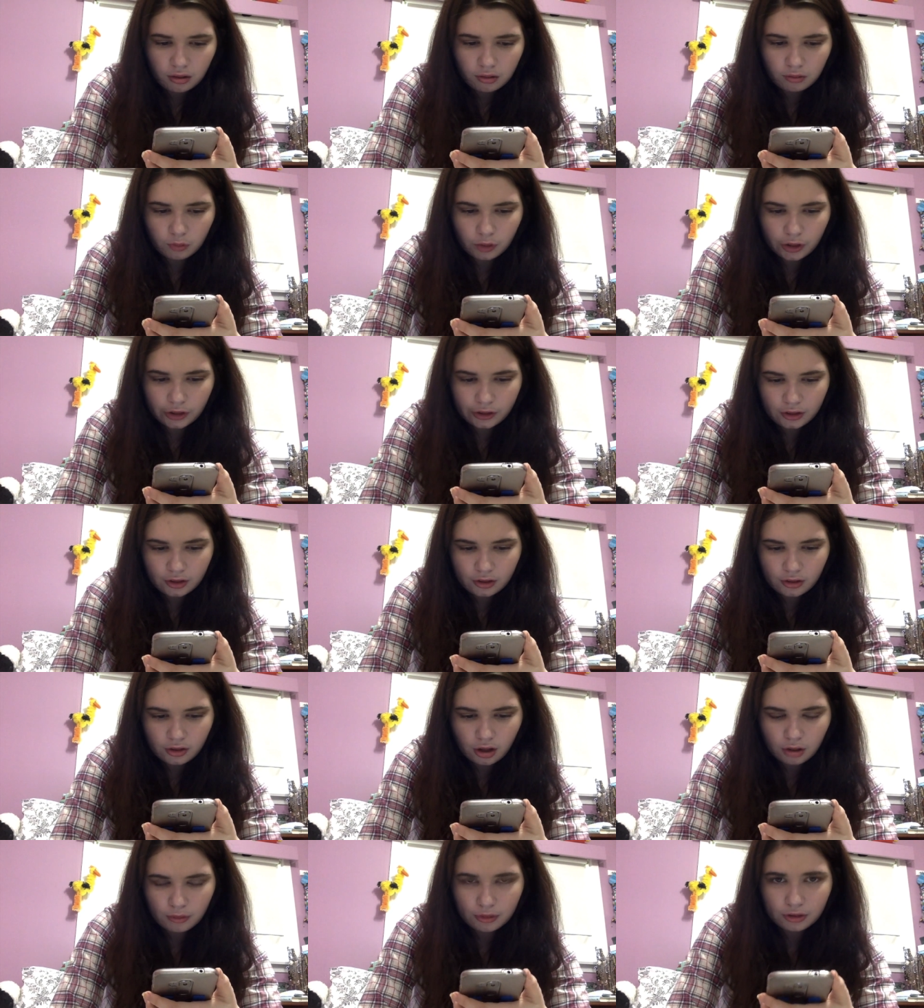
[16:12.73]
Where do you
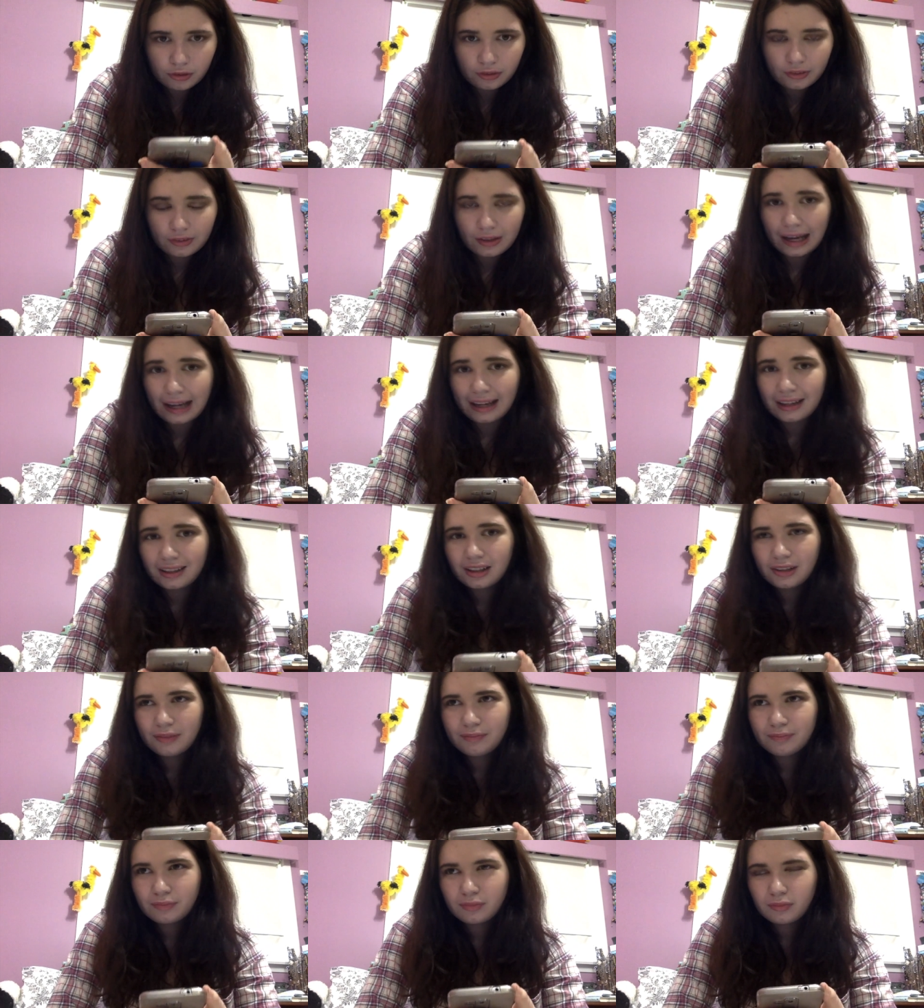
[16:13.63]
go when you're sad?
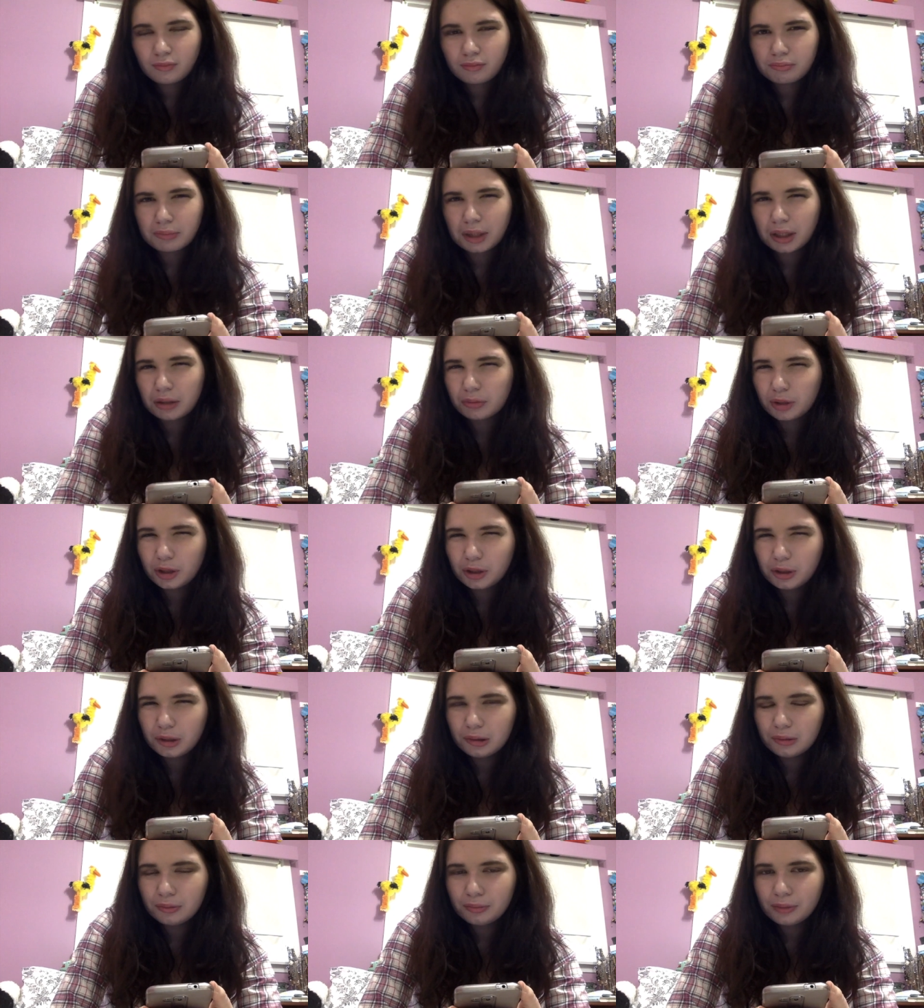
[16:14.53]
My
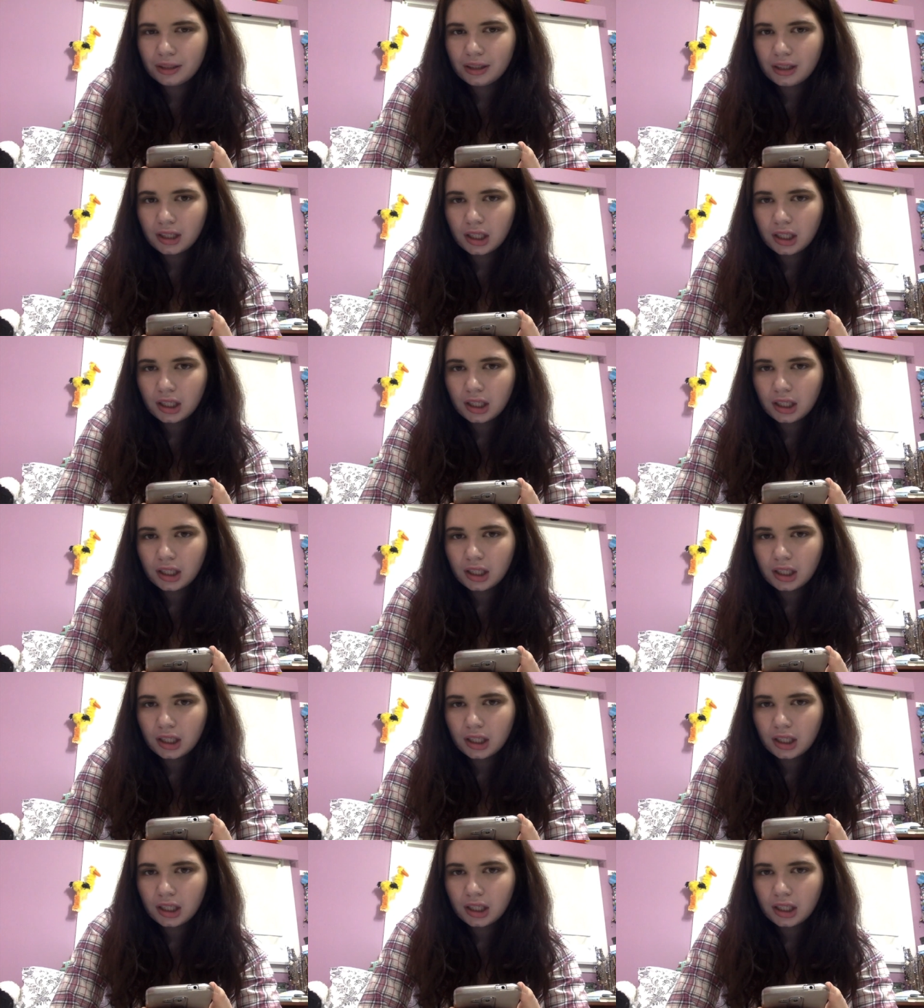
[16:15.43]
room,